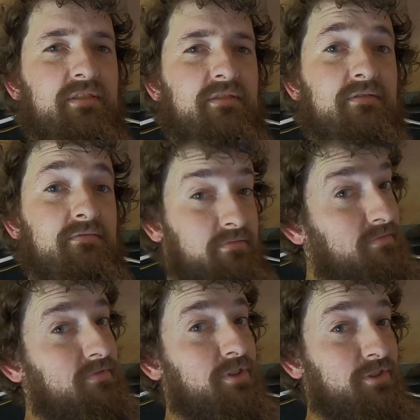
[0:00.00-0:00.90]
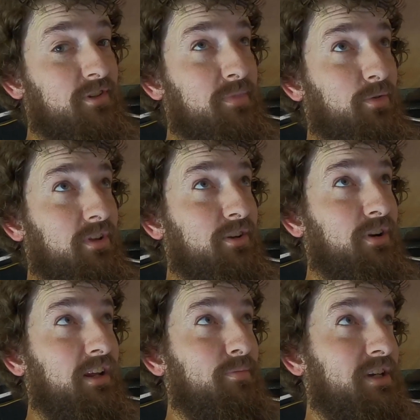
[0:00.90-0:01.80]
So this is going to be a really
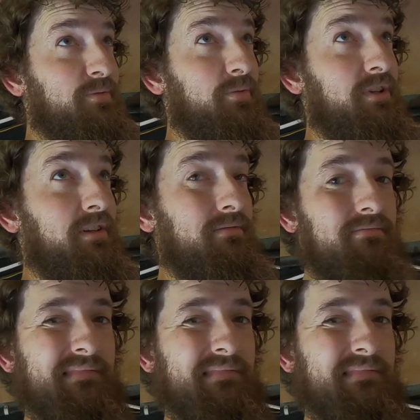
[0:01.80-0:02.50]
creative bus when we're done.